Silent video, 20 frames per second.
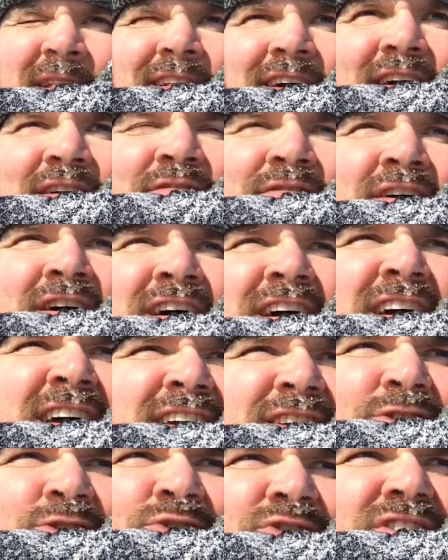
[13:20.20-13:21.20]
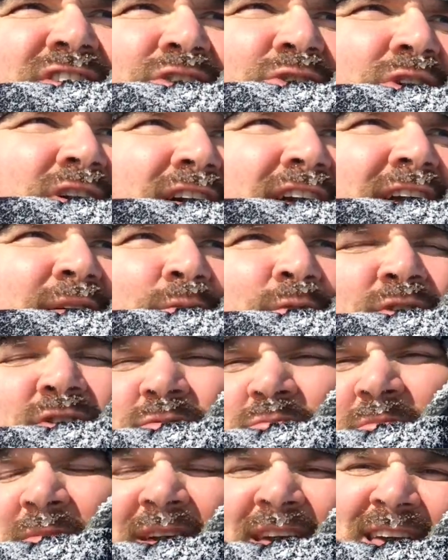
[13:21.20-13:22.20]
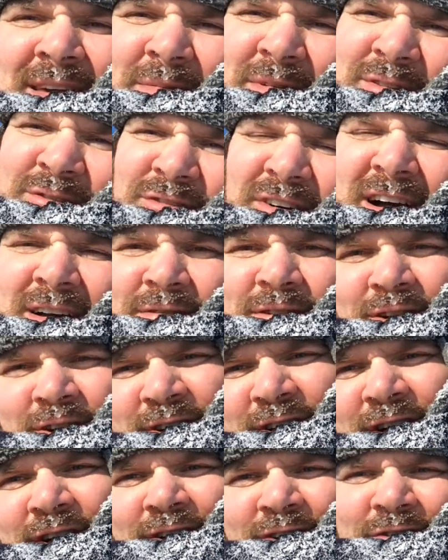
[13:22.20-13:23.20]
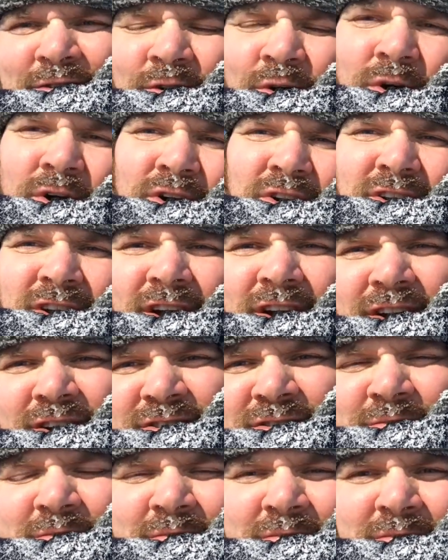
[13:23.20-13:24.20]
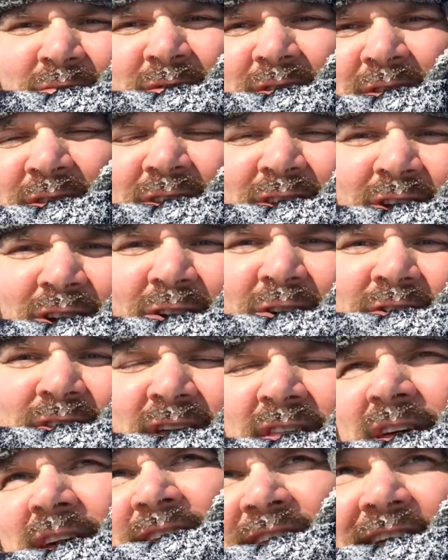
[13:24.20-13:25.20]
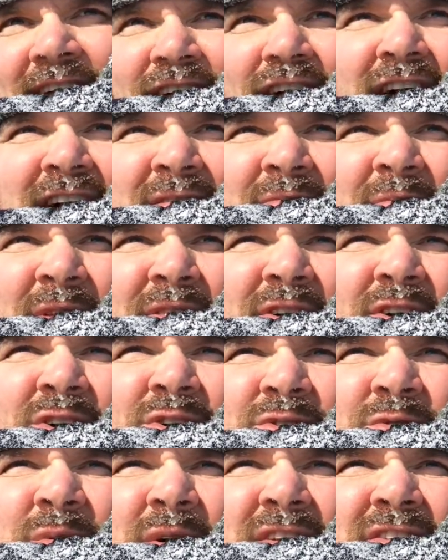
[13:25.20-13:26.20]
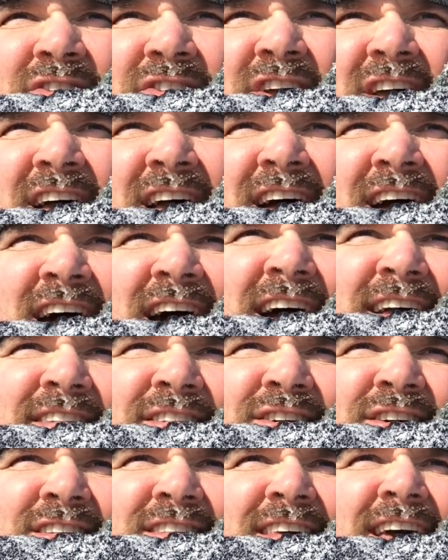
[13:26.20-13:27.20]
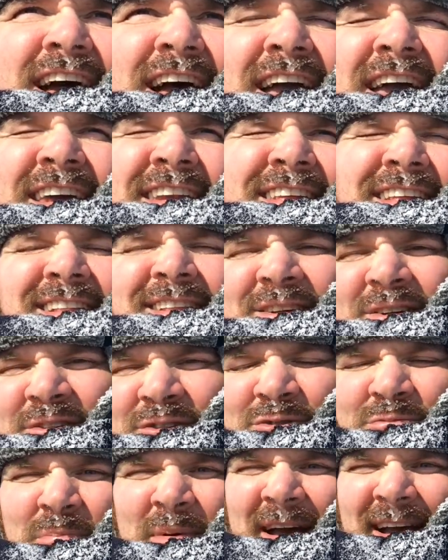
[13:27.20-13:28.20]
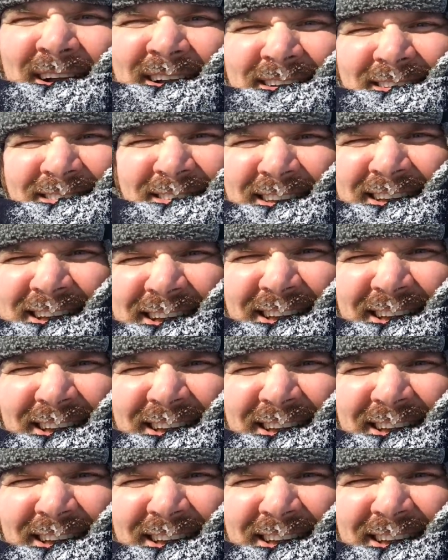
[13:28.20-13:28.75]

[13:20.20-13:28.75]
life. Usually you can get with maybe 500 yards, 400 yards, you know, and then they take off. But those ones, I saw a tiny little speck, and